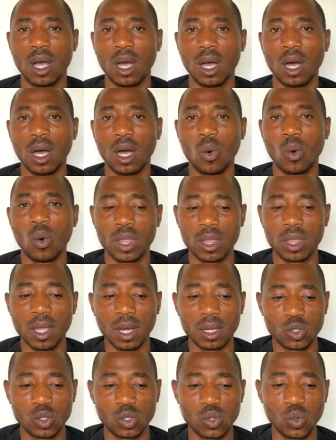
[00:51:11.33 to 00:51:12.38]
uh, with
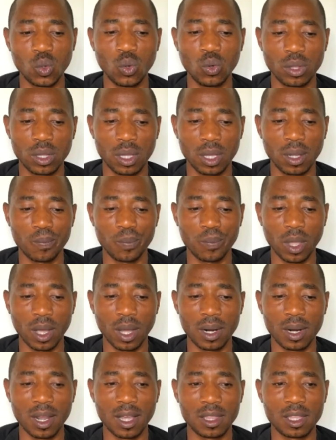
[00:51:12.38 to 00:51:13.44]
the truth
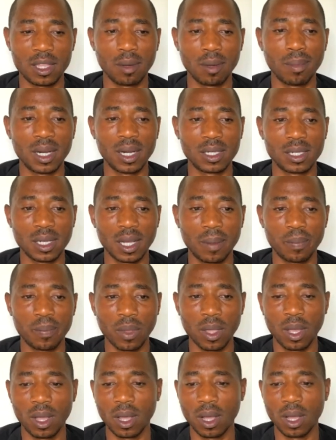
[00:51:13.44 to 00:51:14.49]
and nothing but um,
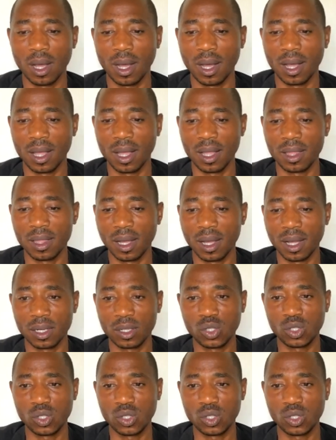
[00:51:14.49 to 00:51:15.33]
uh, the